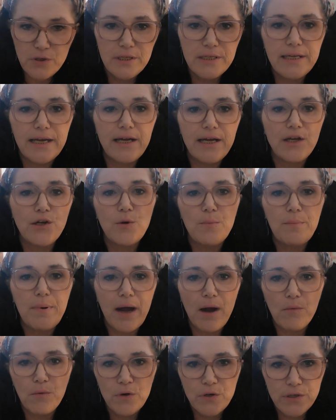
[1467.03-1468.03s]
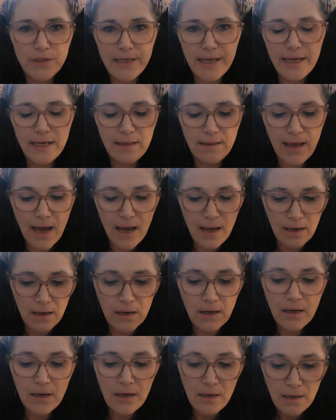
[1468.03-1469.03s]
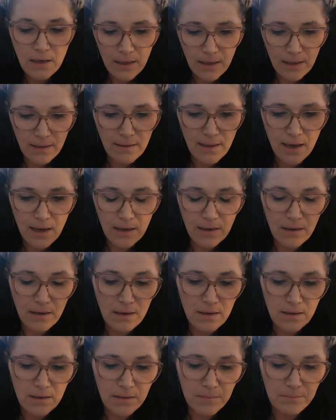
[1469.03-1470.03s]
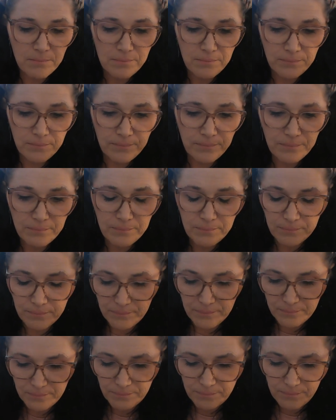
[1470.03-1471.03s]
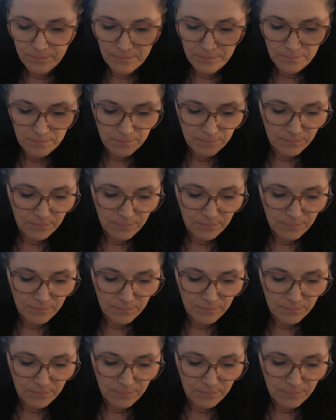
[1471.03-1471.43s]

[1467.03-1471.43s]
Stay in your power. Stay in that and that um,